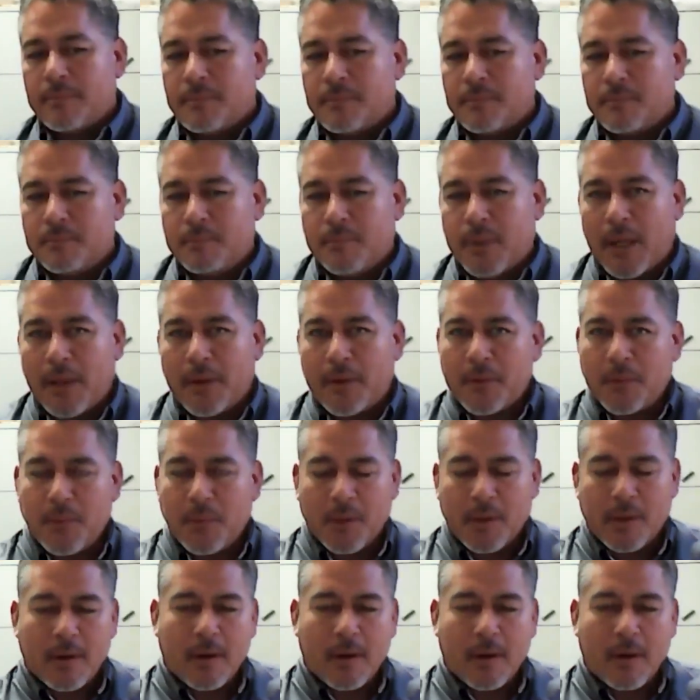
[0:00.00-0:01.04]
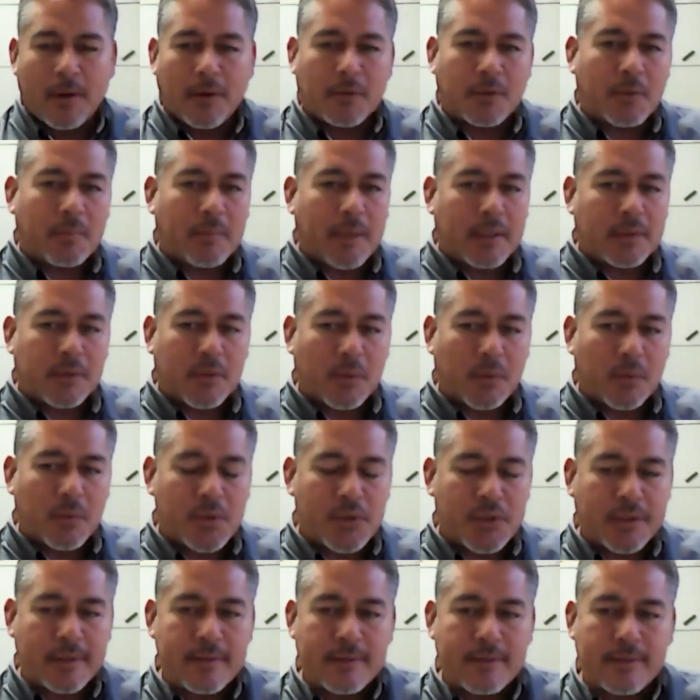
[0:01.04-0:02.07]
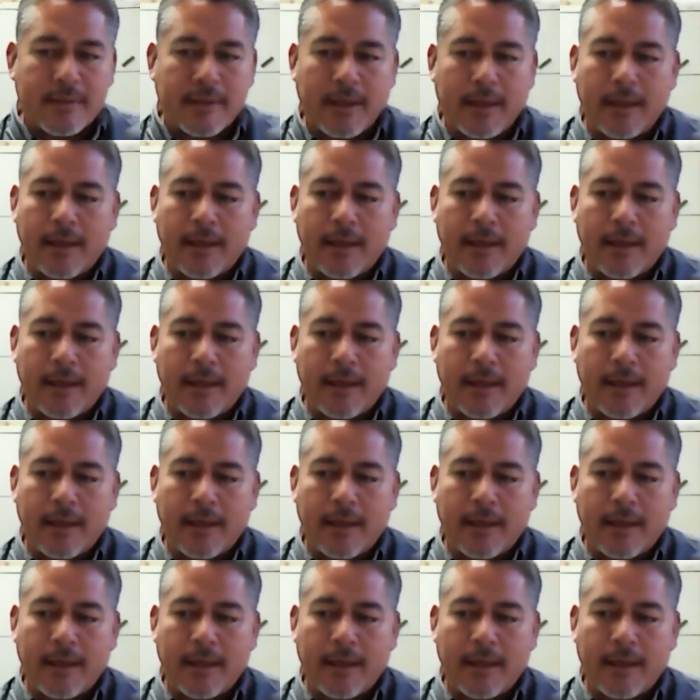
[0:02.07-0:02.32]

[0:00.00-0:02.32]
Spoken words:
I'm Pedro with Guardian Termite Solutions.